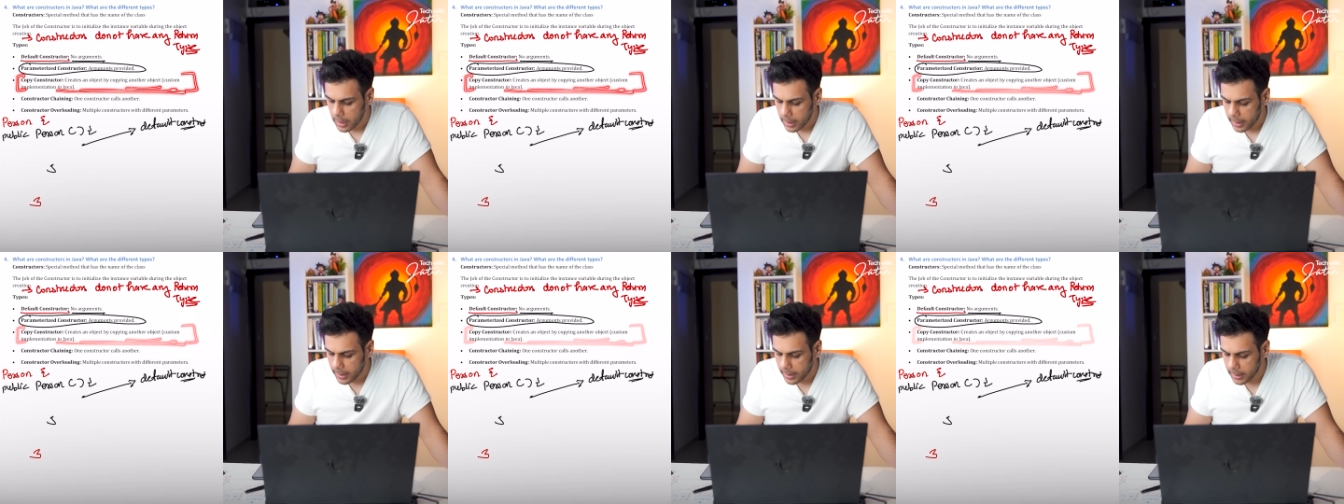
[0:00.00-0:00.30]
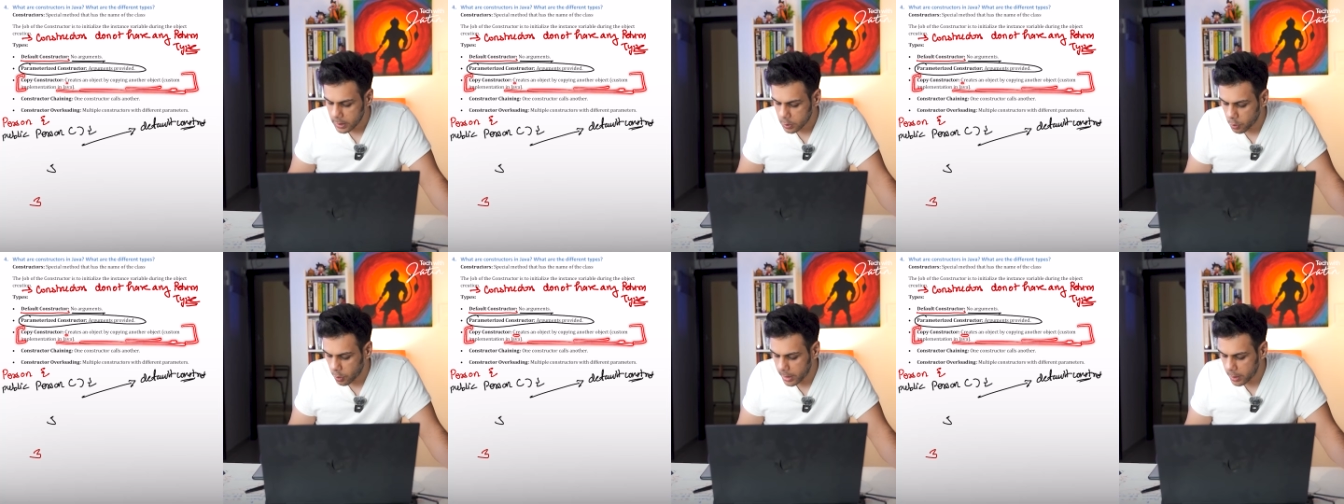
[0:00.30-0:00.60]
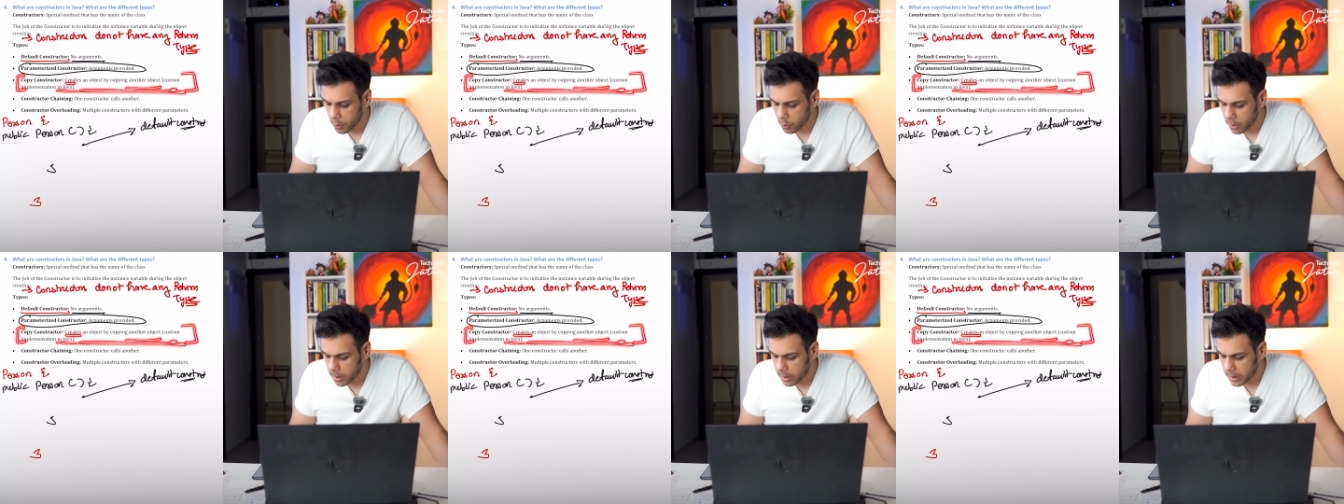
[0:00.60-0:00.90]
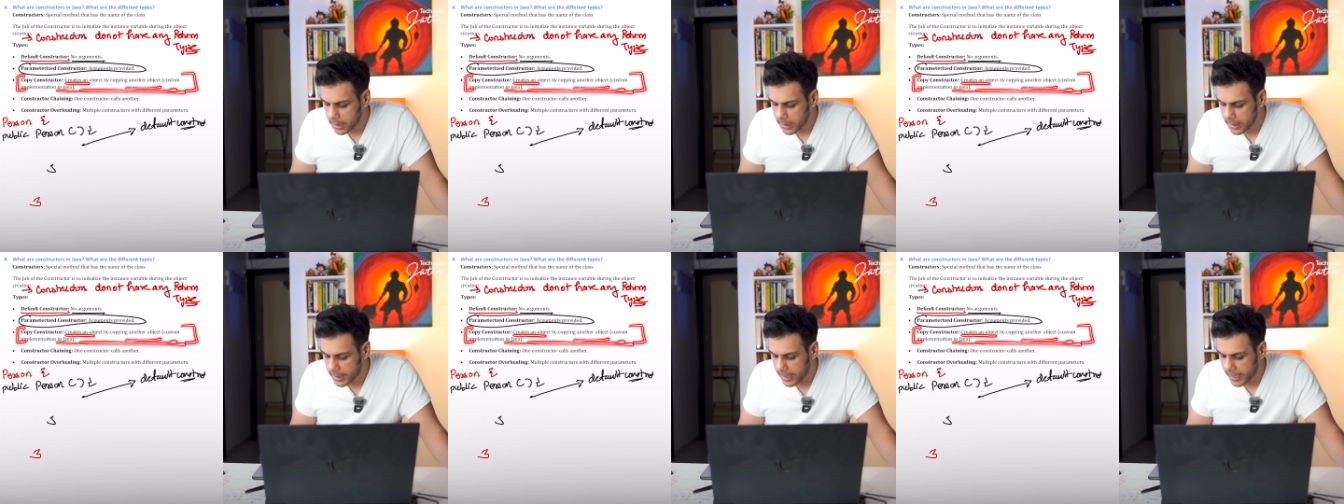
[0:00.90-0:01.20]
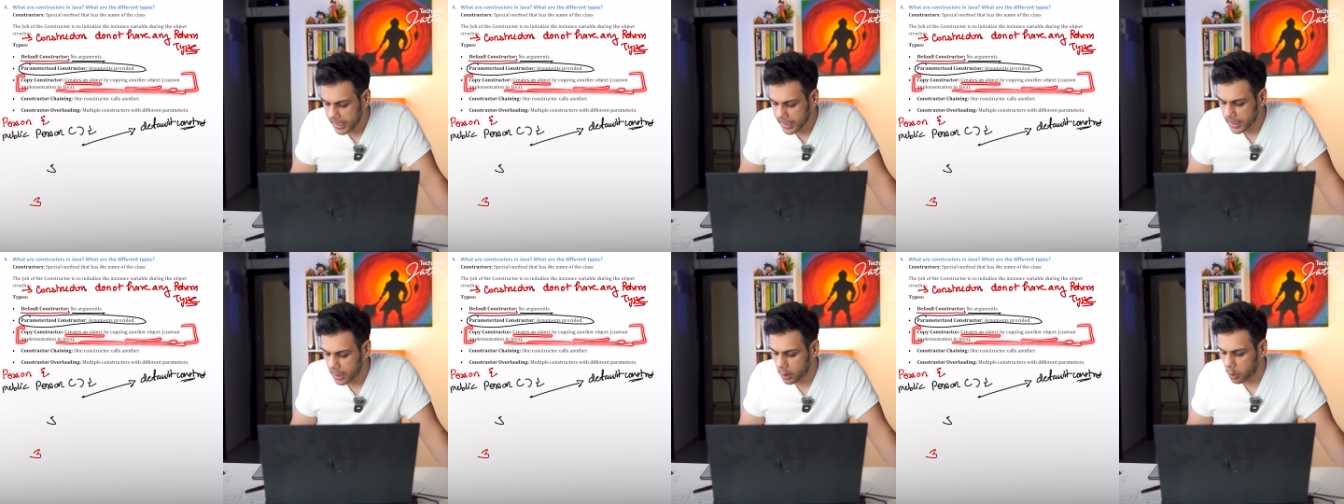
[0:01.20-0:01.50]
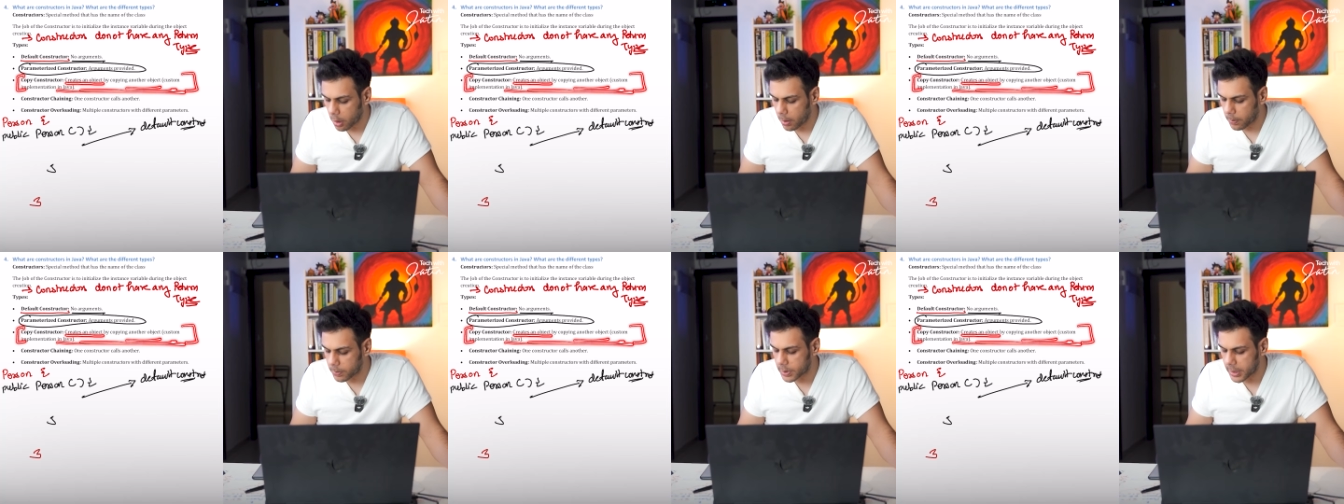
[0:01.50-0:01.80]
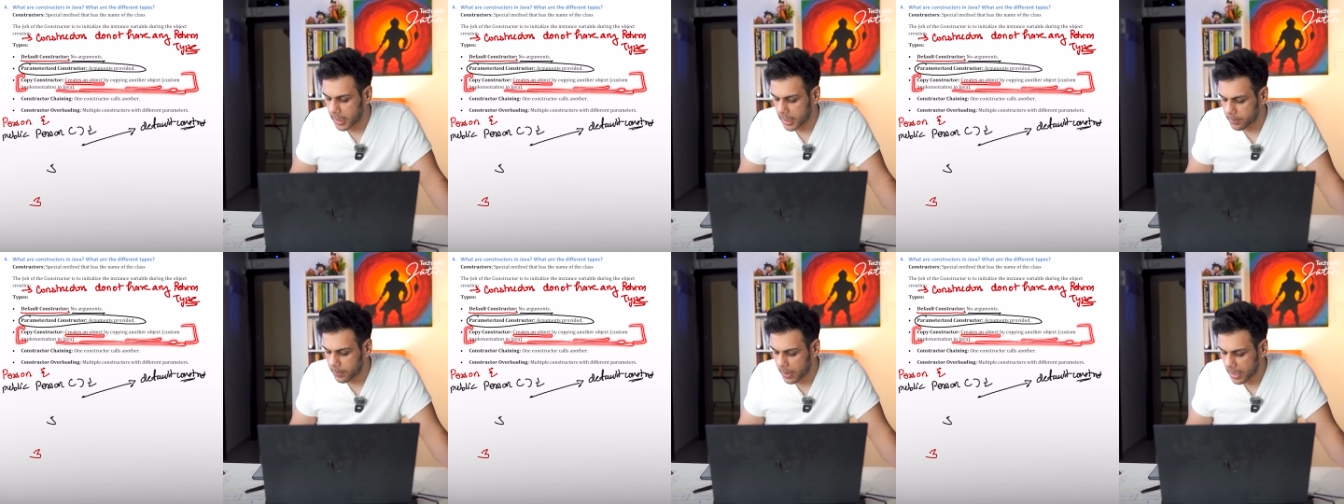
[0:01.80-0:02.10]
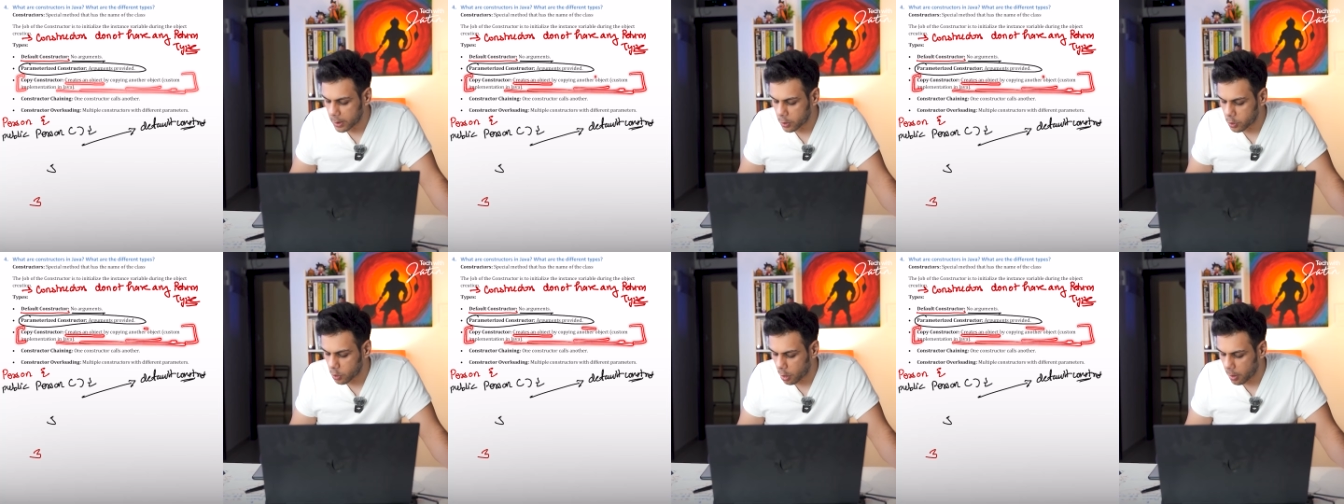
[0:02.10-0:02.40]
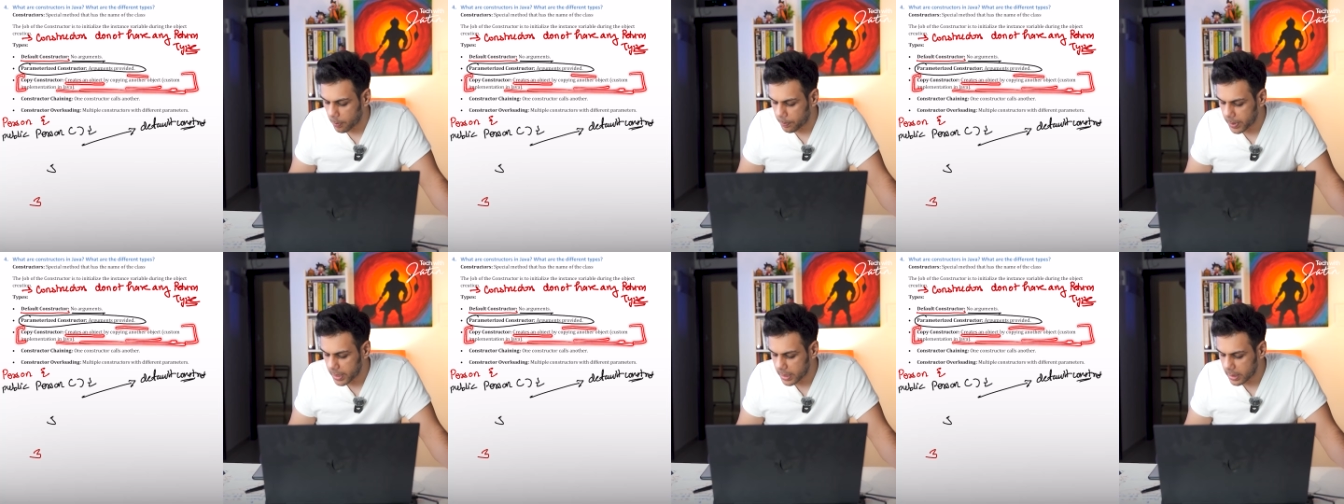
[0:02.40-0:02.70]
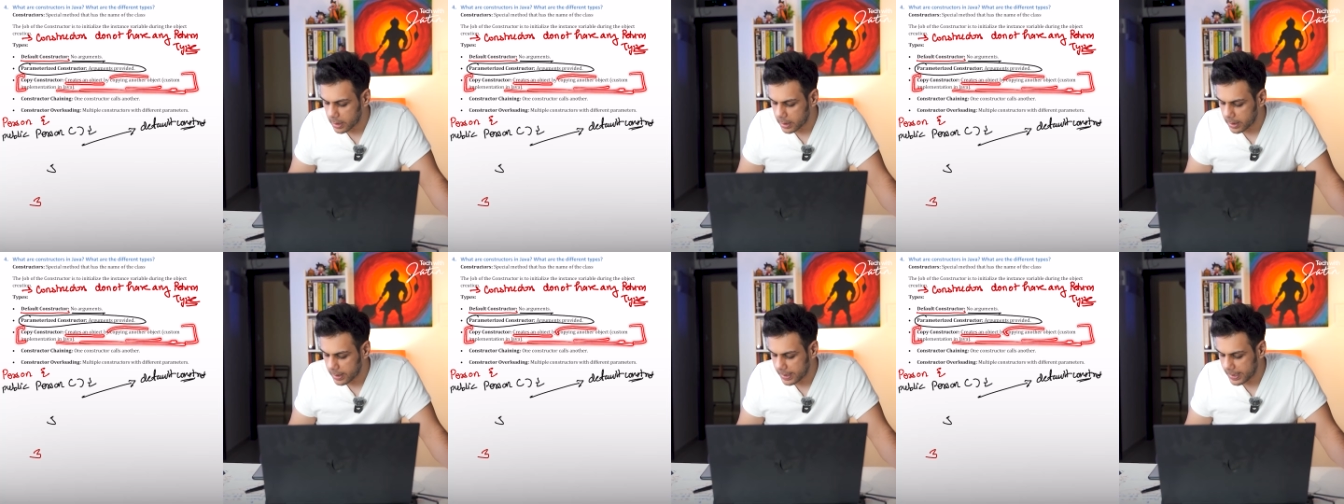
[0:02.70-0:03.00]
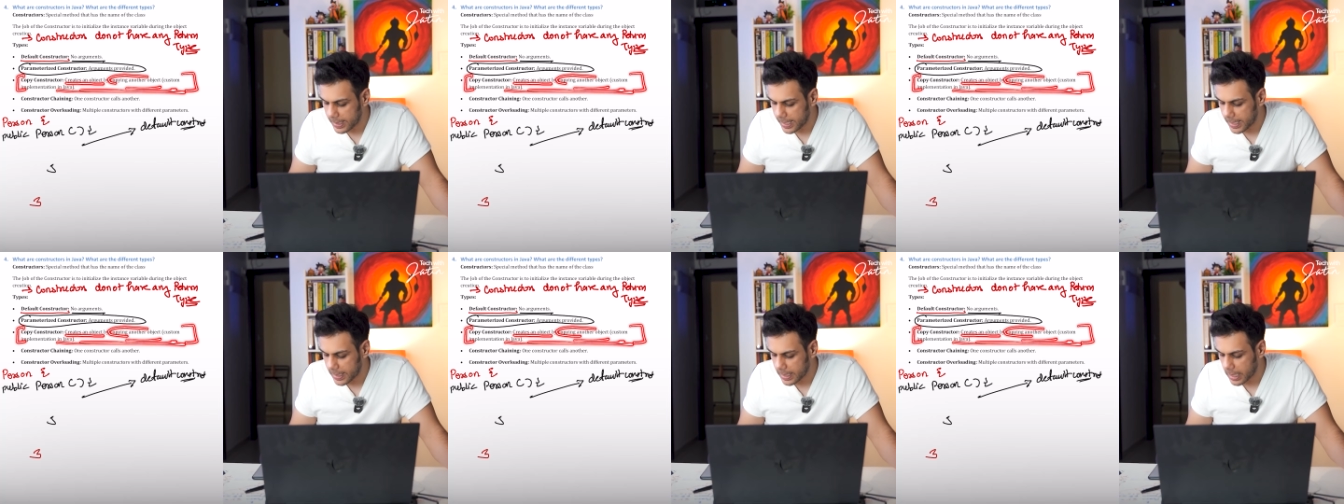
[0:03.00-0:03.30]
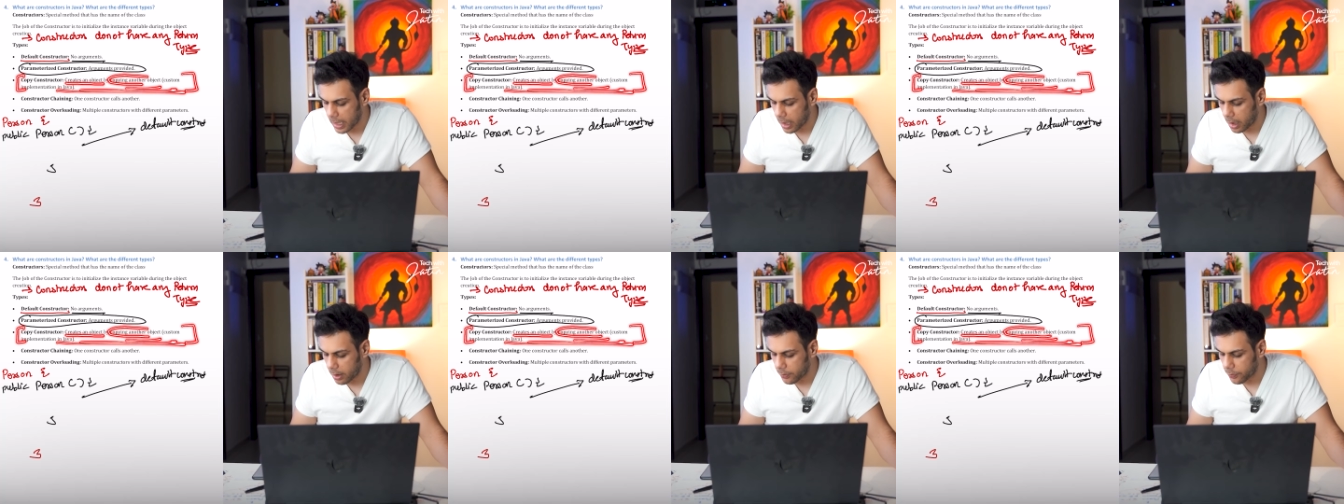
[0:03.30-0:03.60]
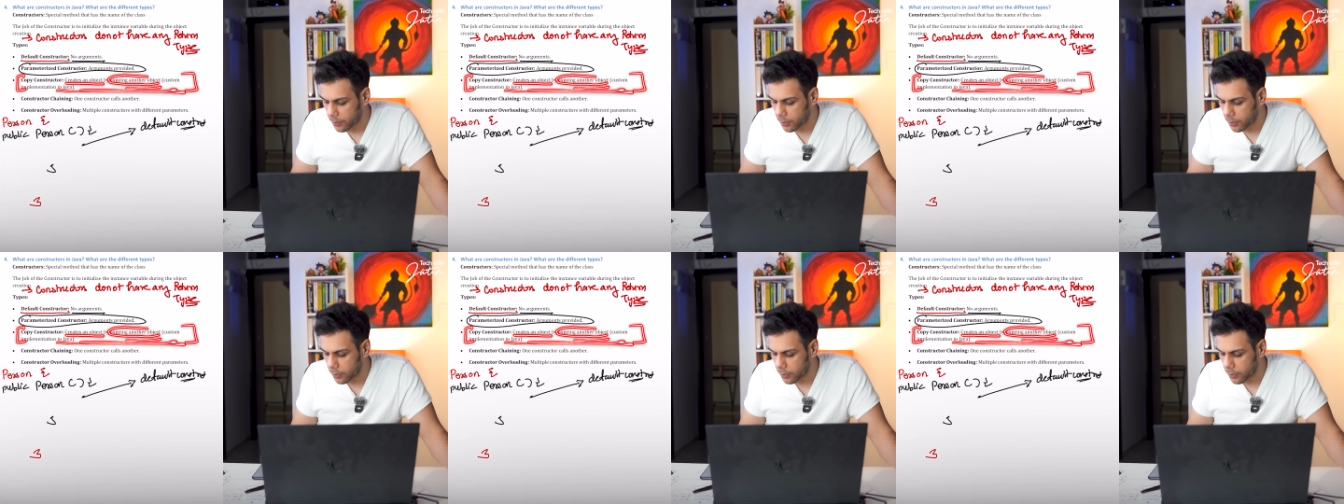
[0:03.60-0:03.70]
It is going to create an object by copying data